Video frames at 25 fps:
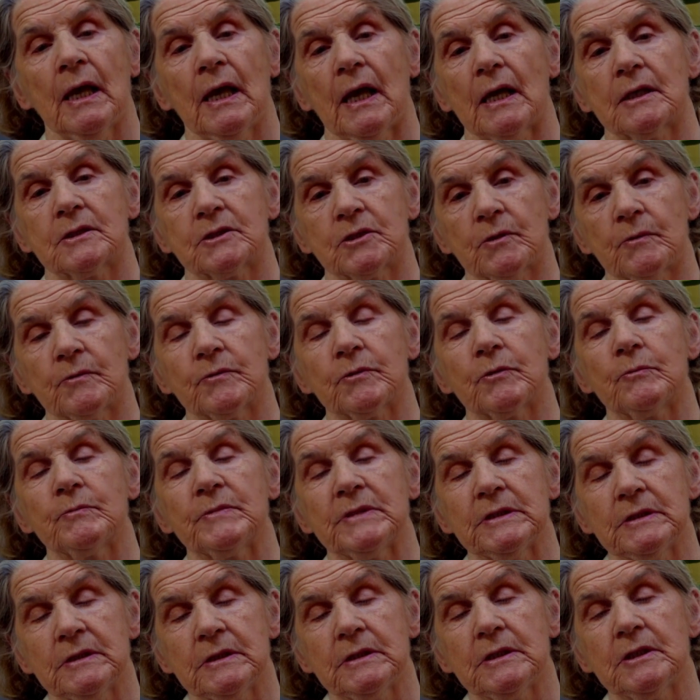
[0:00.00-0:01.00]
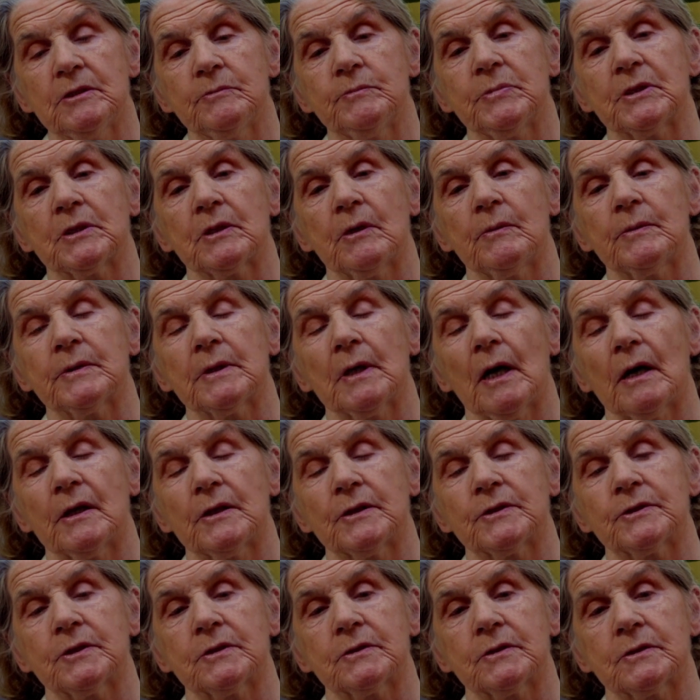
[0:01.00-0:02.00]
and some of them indeed becoming
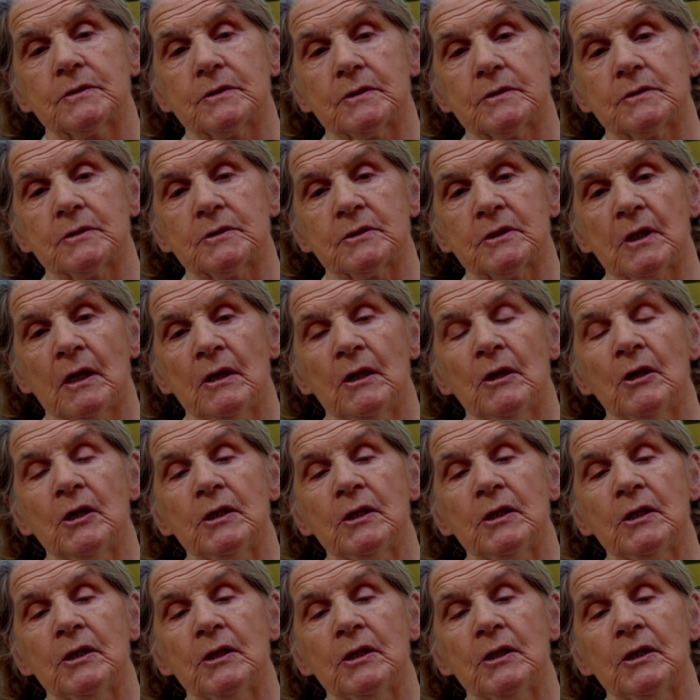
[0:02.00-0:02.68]
Irish citizens,